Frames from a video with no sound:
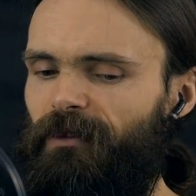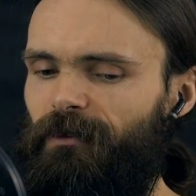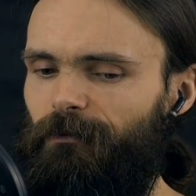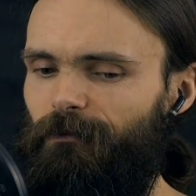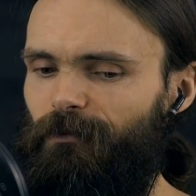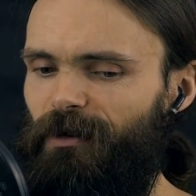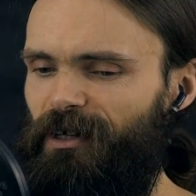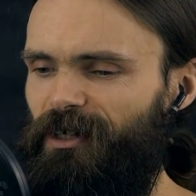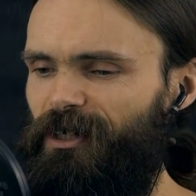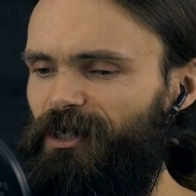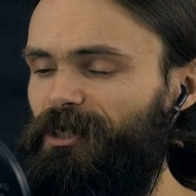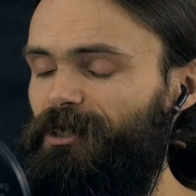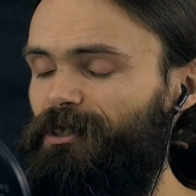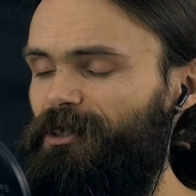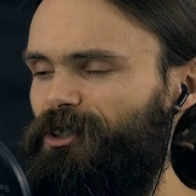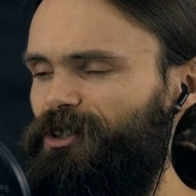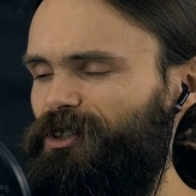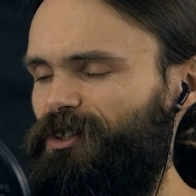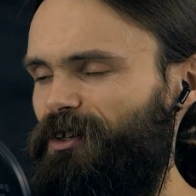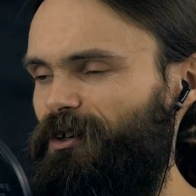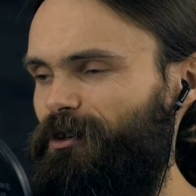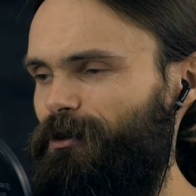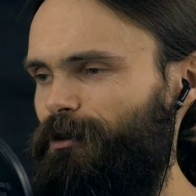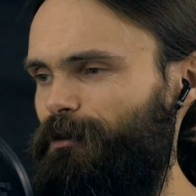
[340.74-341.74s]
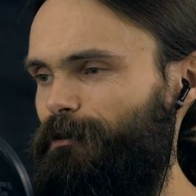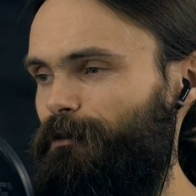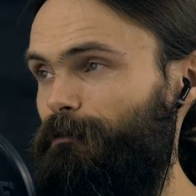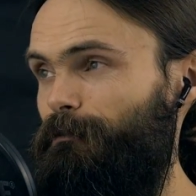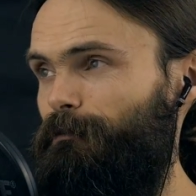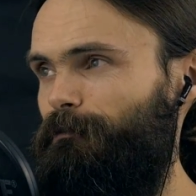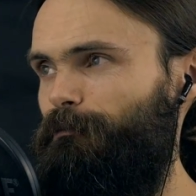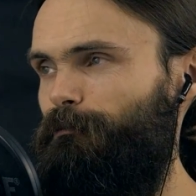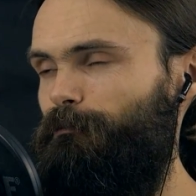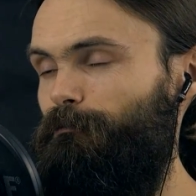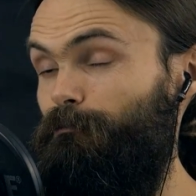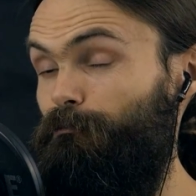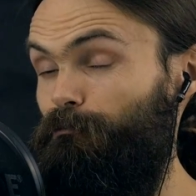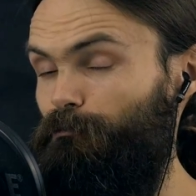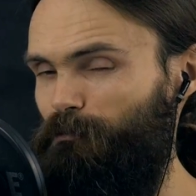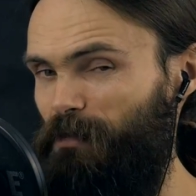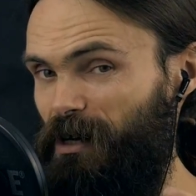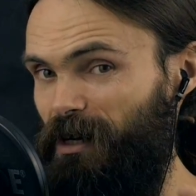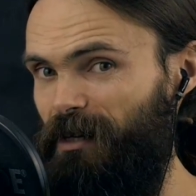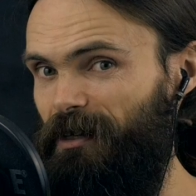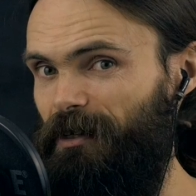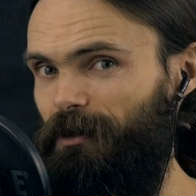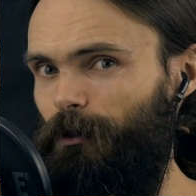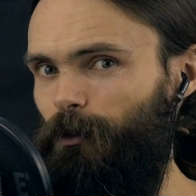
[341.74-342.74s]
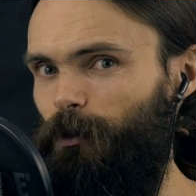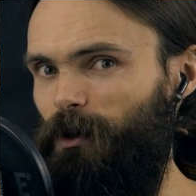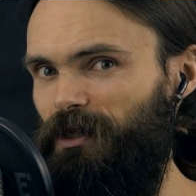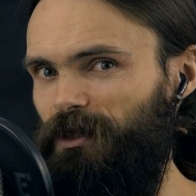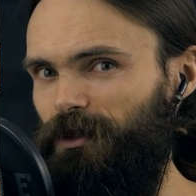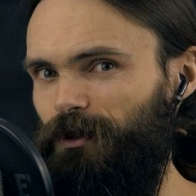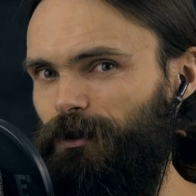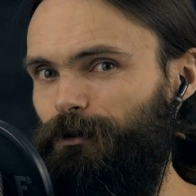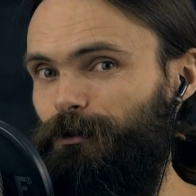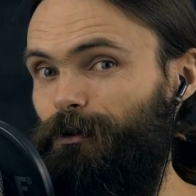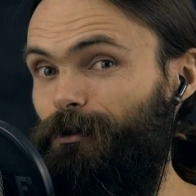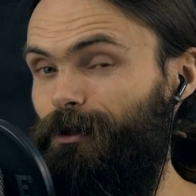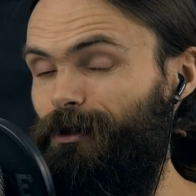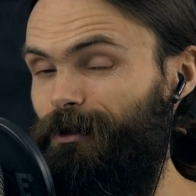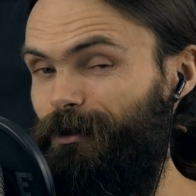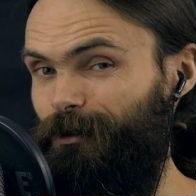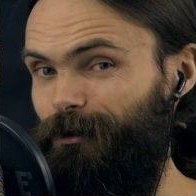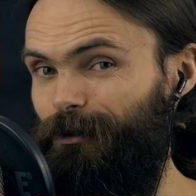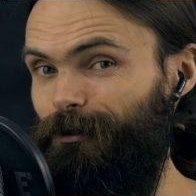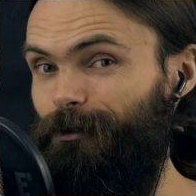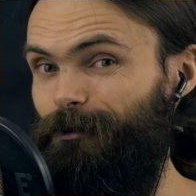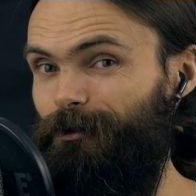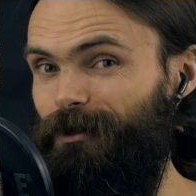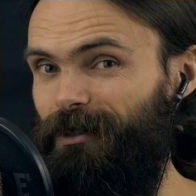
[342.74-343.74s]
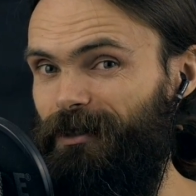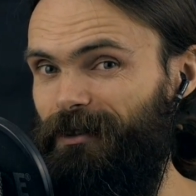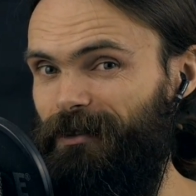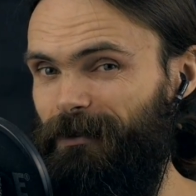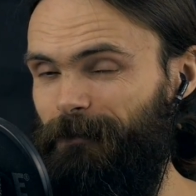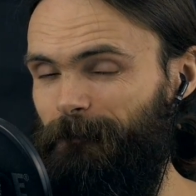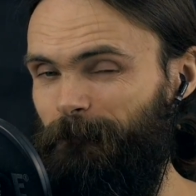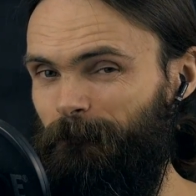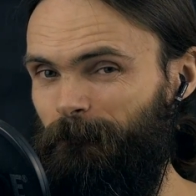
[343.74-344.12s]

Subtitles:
my initial plan was to learn Korean.